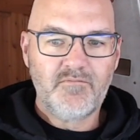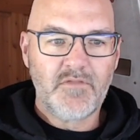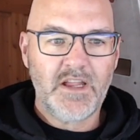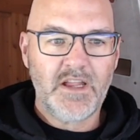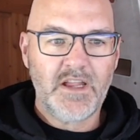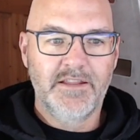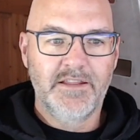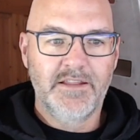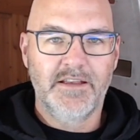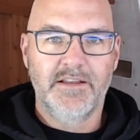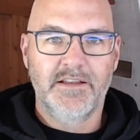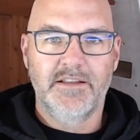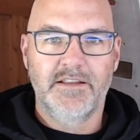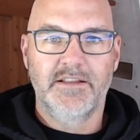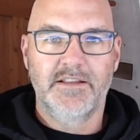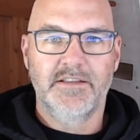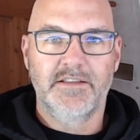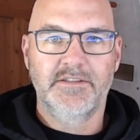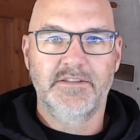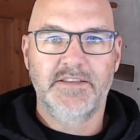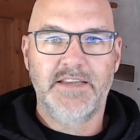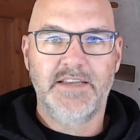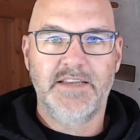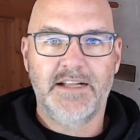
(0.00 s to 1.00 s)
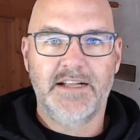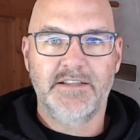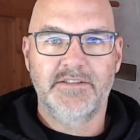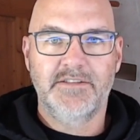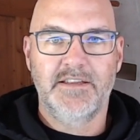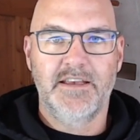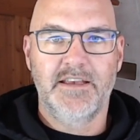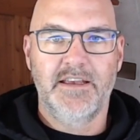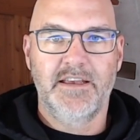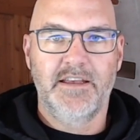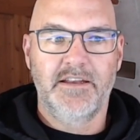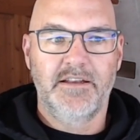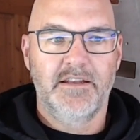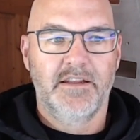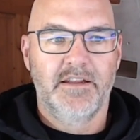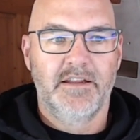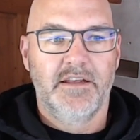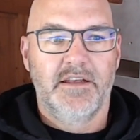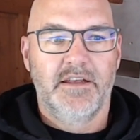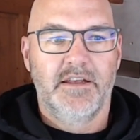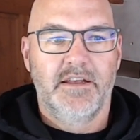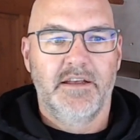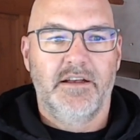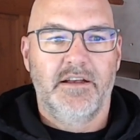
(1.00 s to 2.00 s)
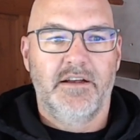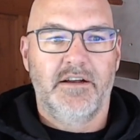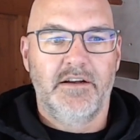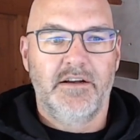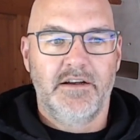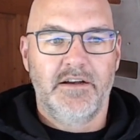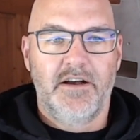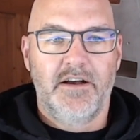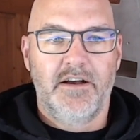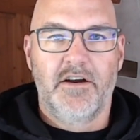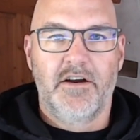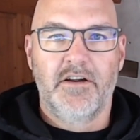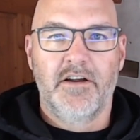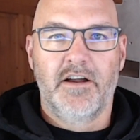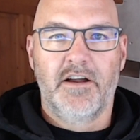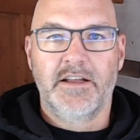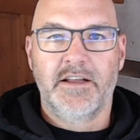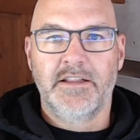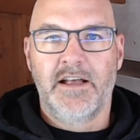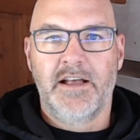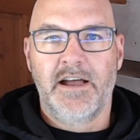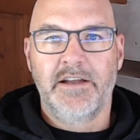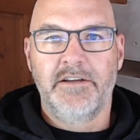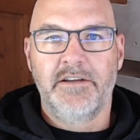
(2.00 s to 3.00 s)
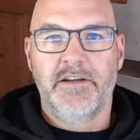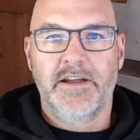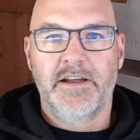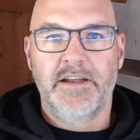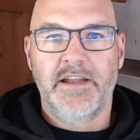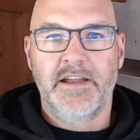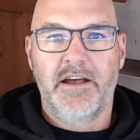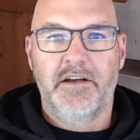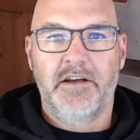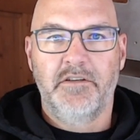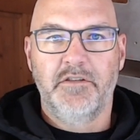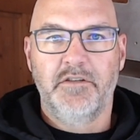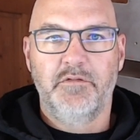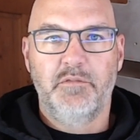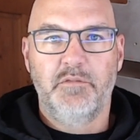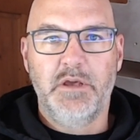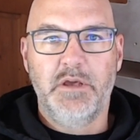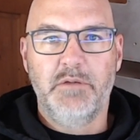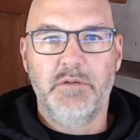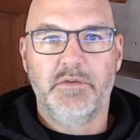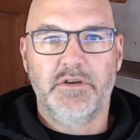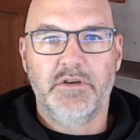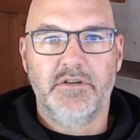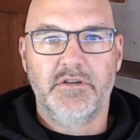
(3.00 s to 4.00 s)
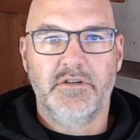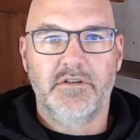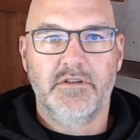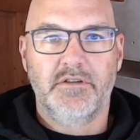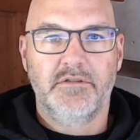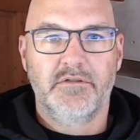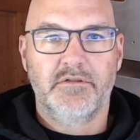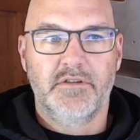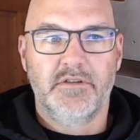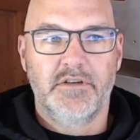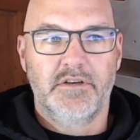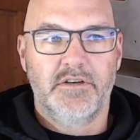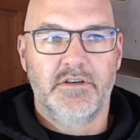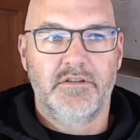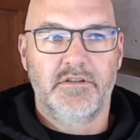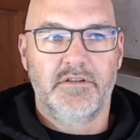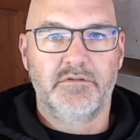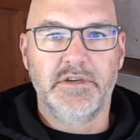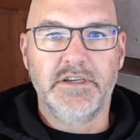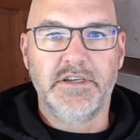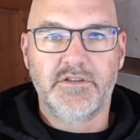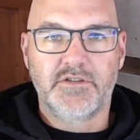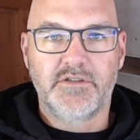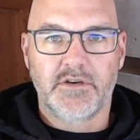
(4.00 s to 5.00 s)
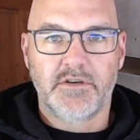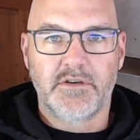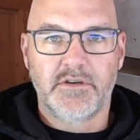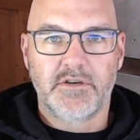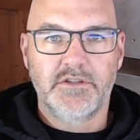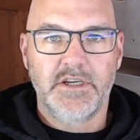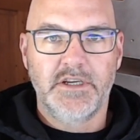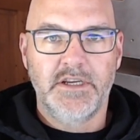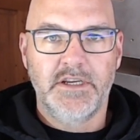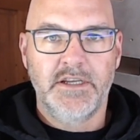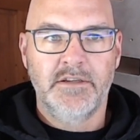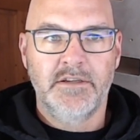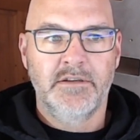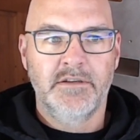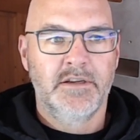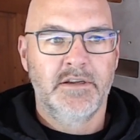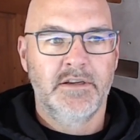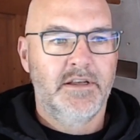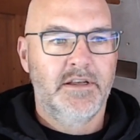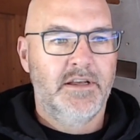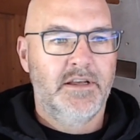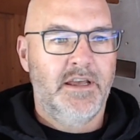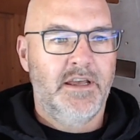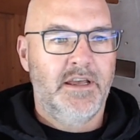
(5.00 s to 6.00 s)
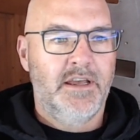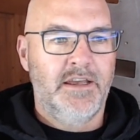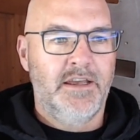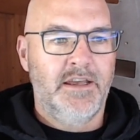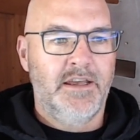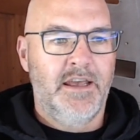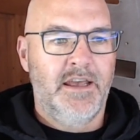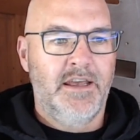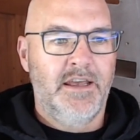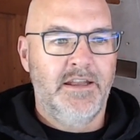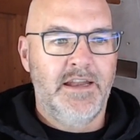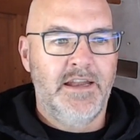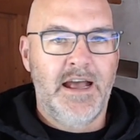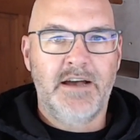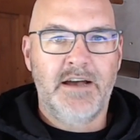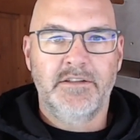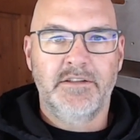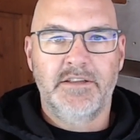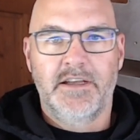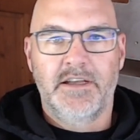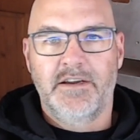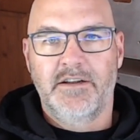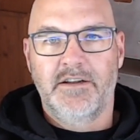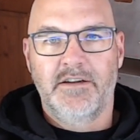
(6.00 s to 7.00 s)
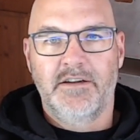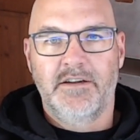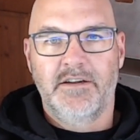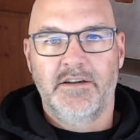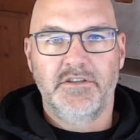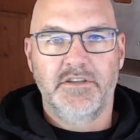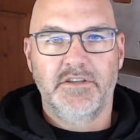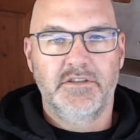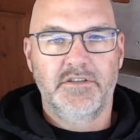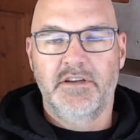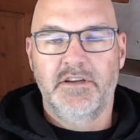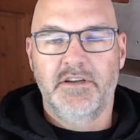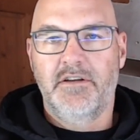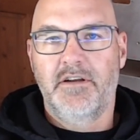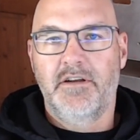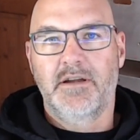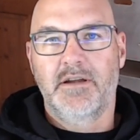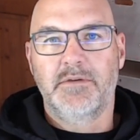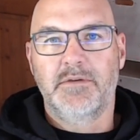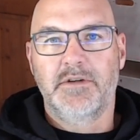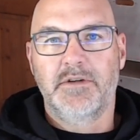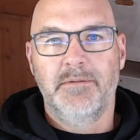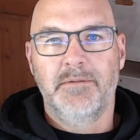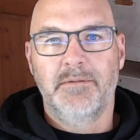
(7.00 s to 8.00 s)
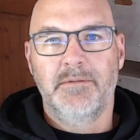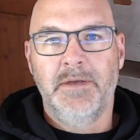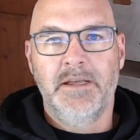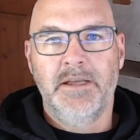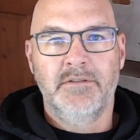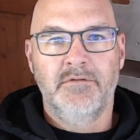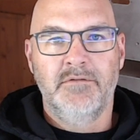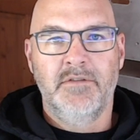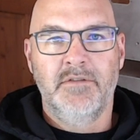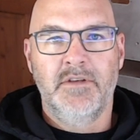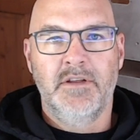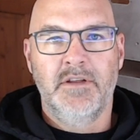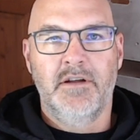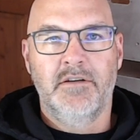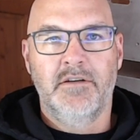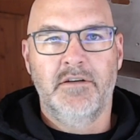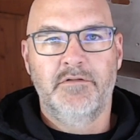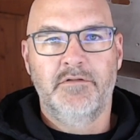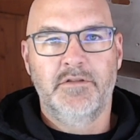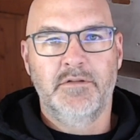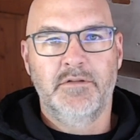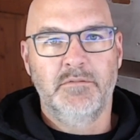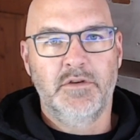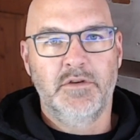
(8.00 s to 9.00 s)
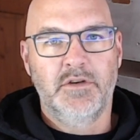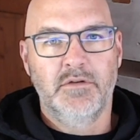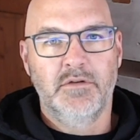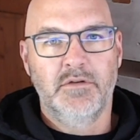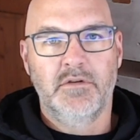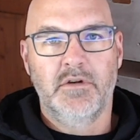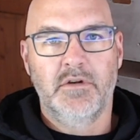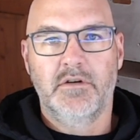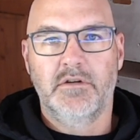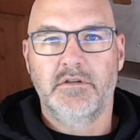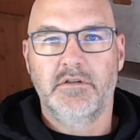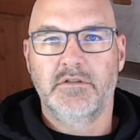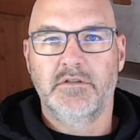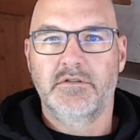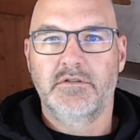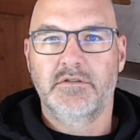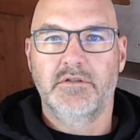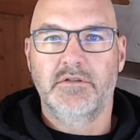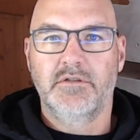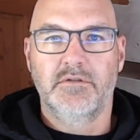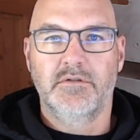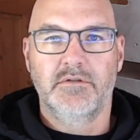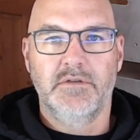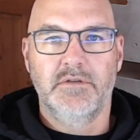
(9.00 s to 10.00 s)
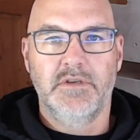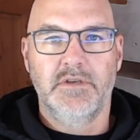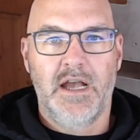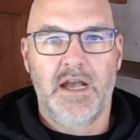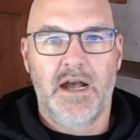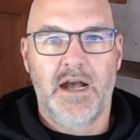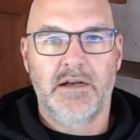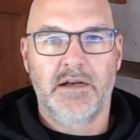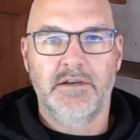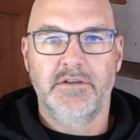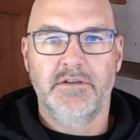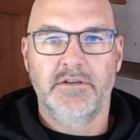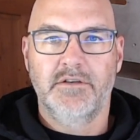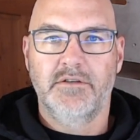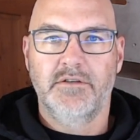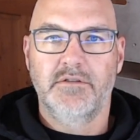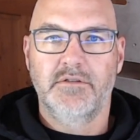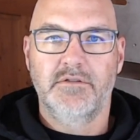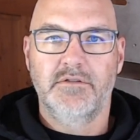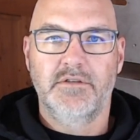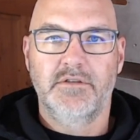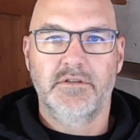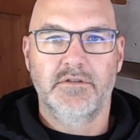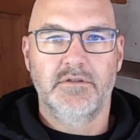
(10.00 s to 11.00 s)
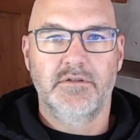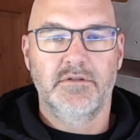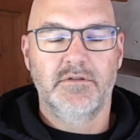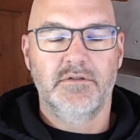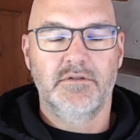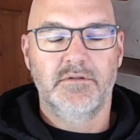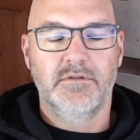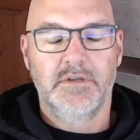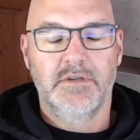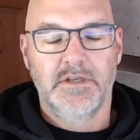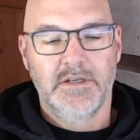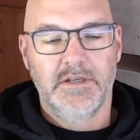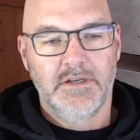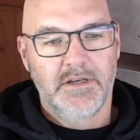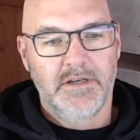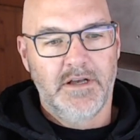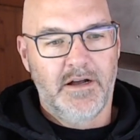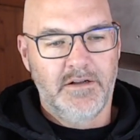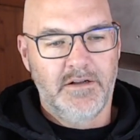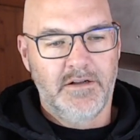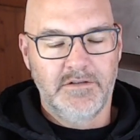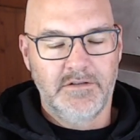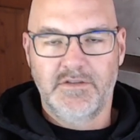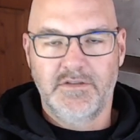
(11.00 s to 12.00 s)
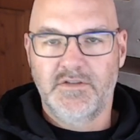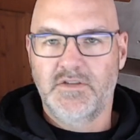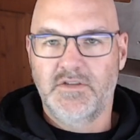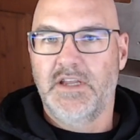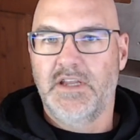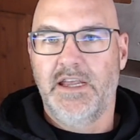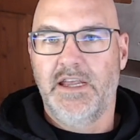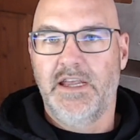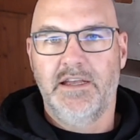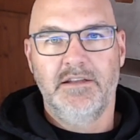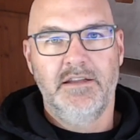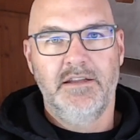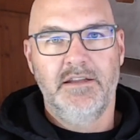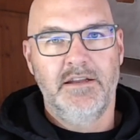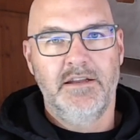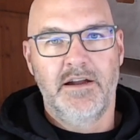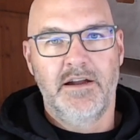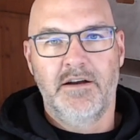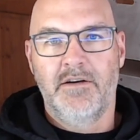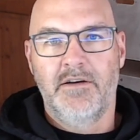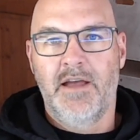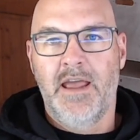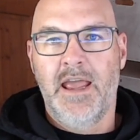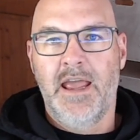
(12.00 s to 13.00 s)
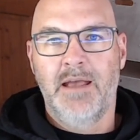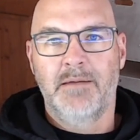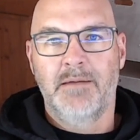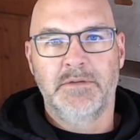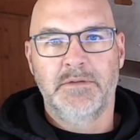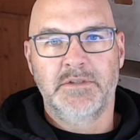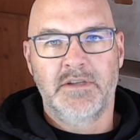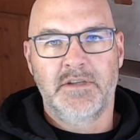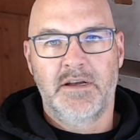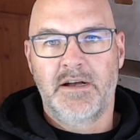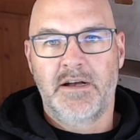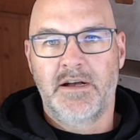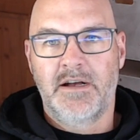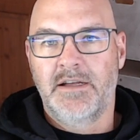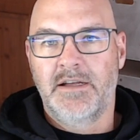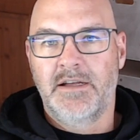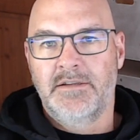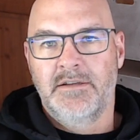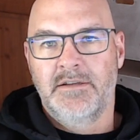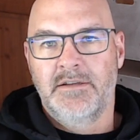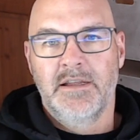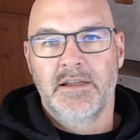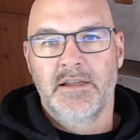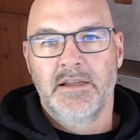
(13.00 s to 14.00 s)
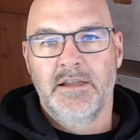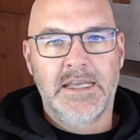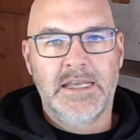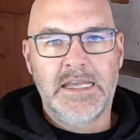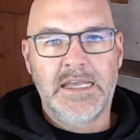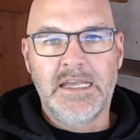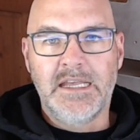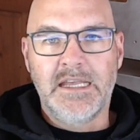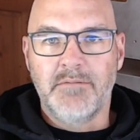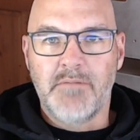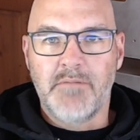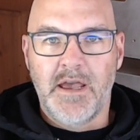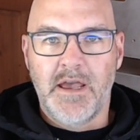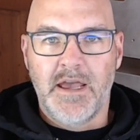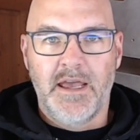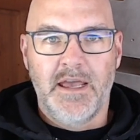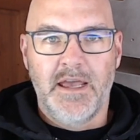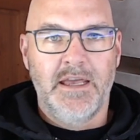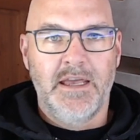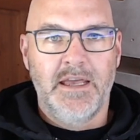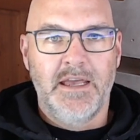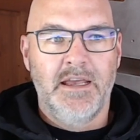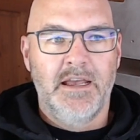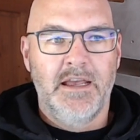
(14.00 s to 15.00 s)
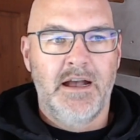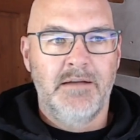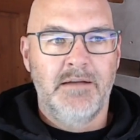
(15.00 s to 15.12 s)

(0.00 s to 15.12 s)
stats that are online right now of people researching and out there are just incredible. I mean, from Google to Yahoo to, I'll just say it, Amazon, eBay.